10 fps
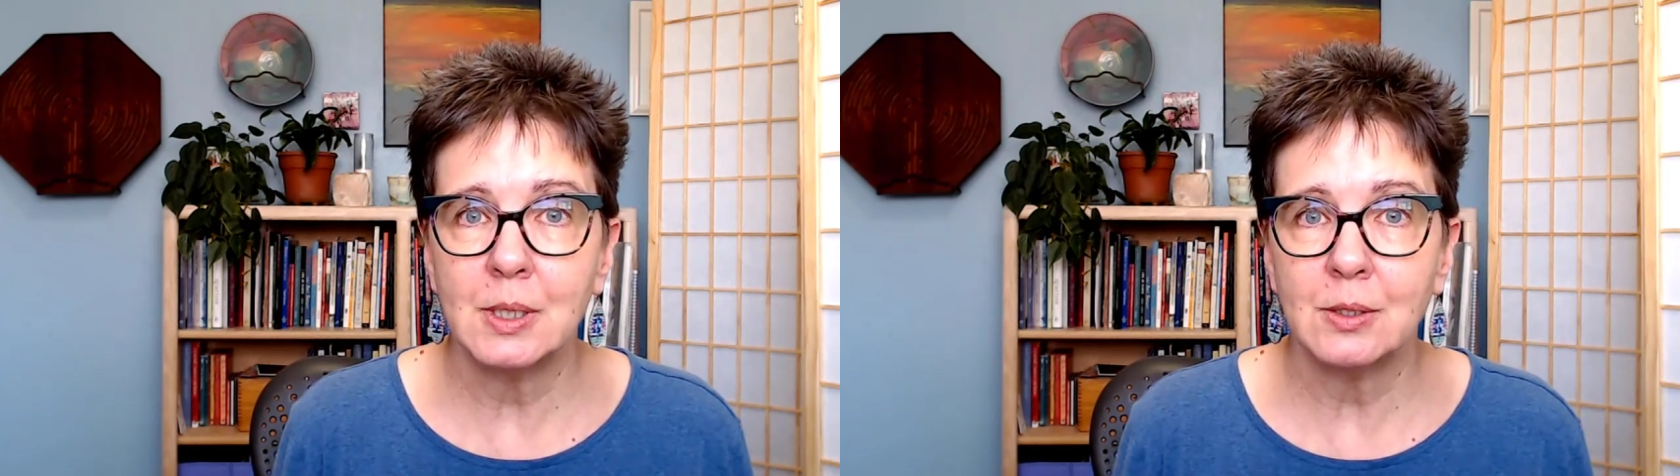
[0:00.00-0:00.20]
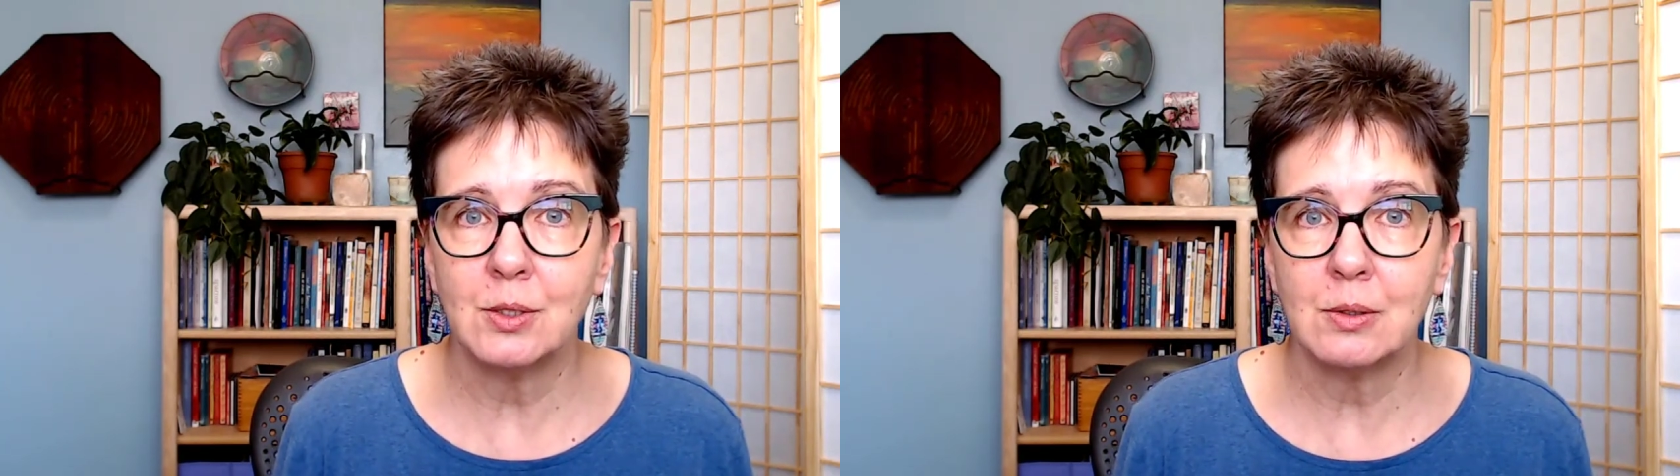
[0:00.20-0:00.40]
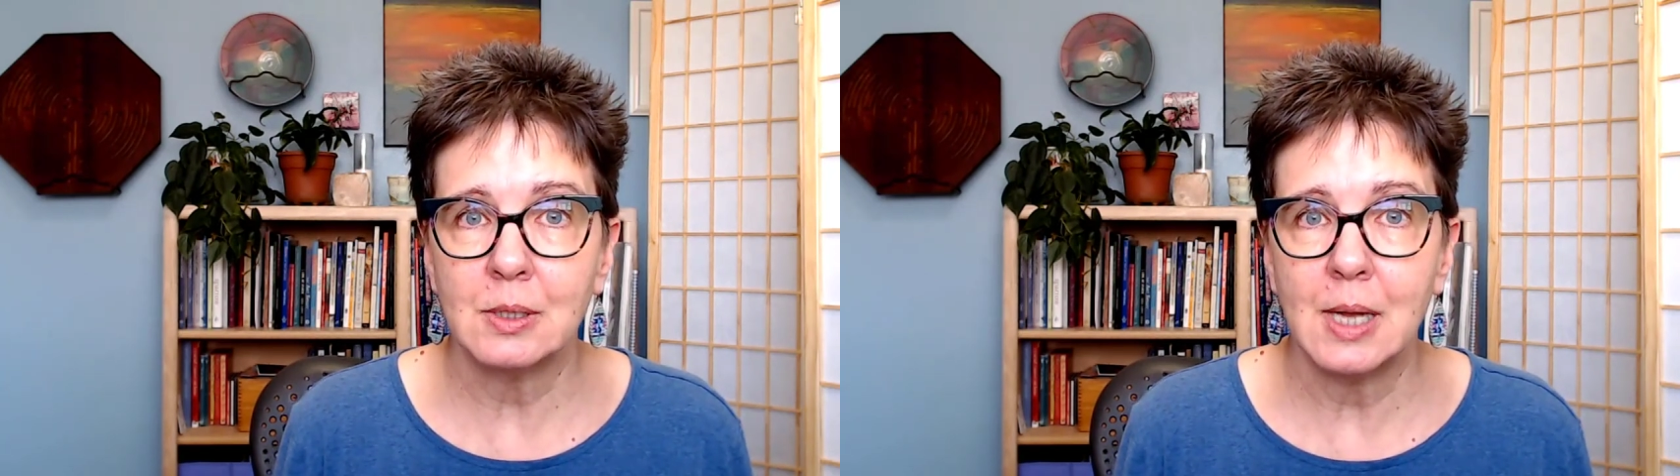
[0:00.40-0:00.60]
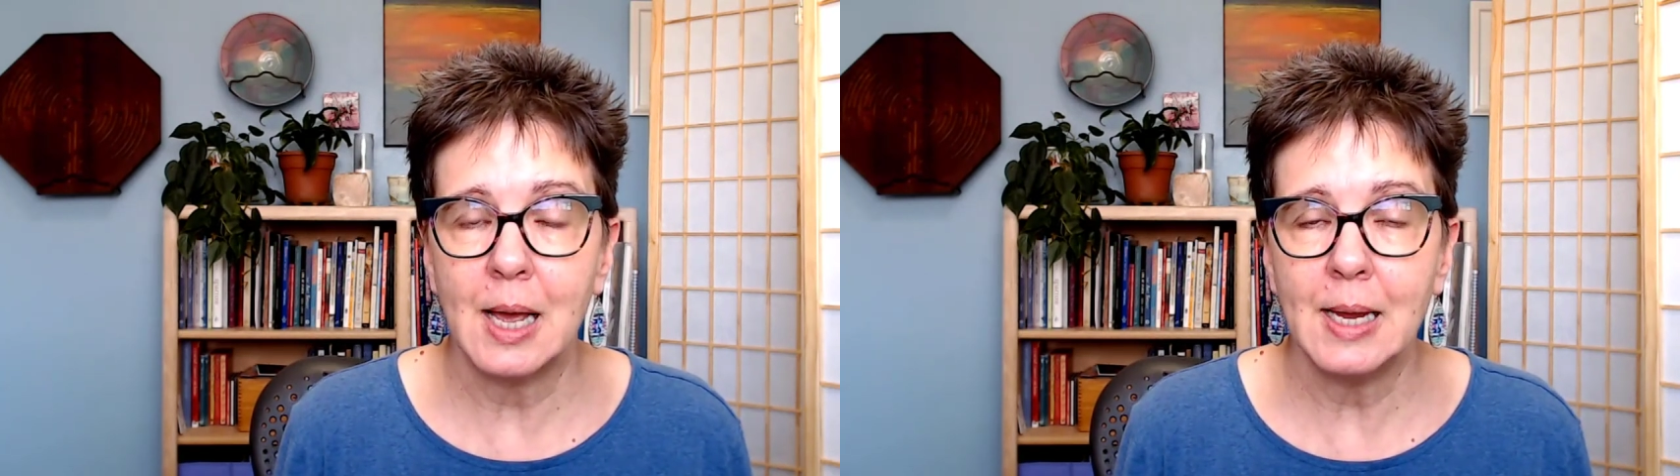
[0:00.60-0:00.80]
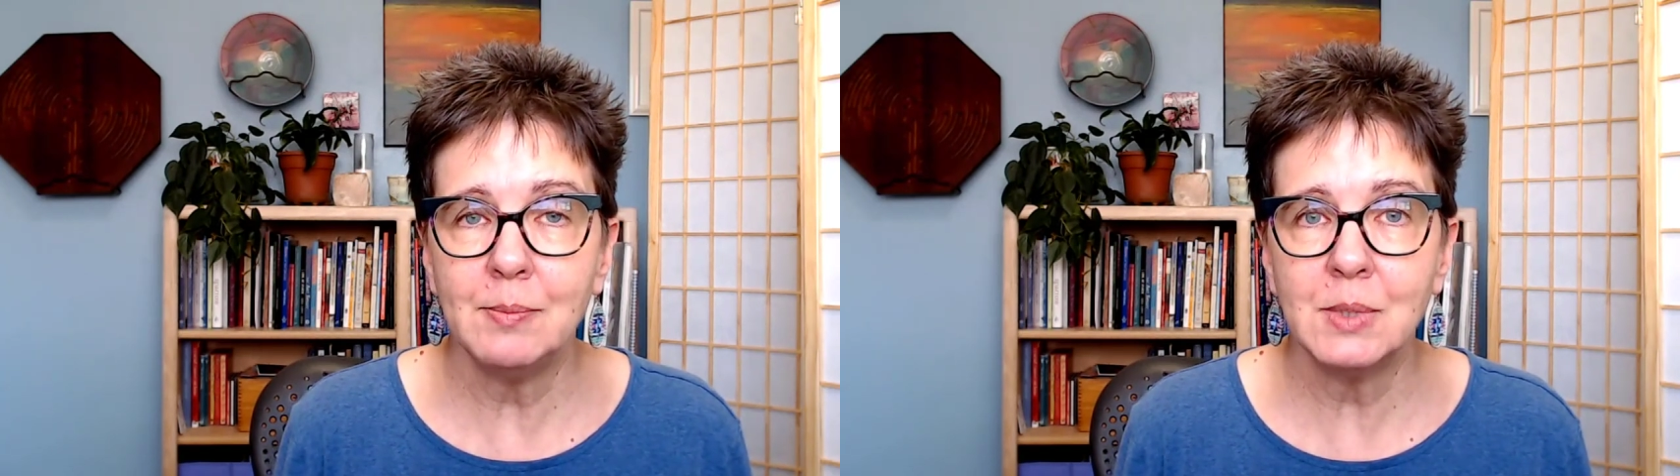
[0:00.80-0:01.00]
at certain
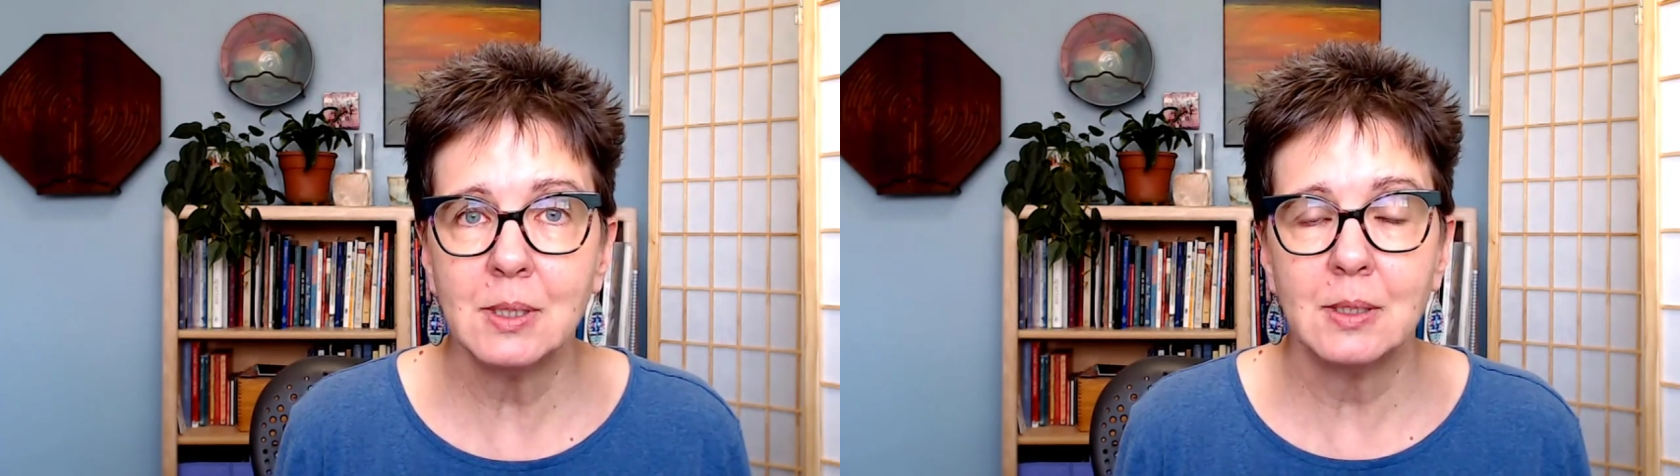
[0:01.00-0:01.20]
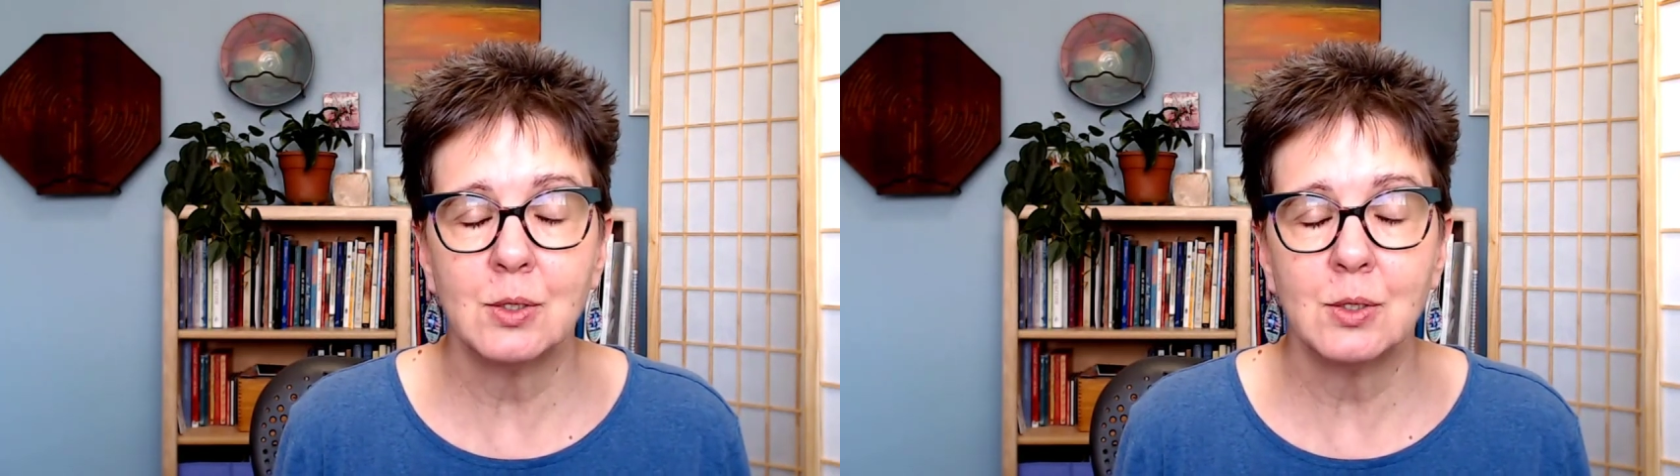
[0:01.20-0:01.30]
times. And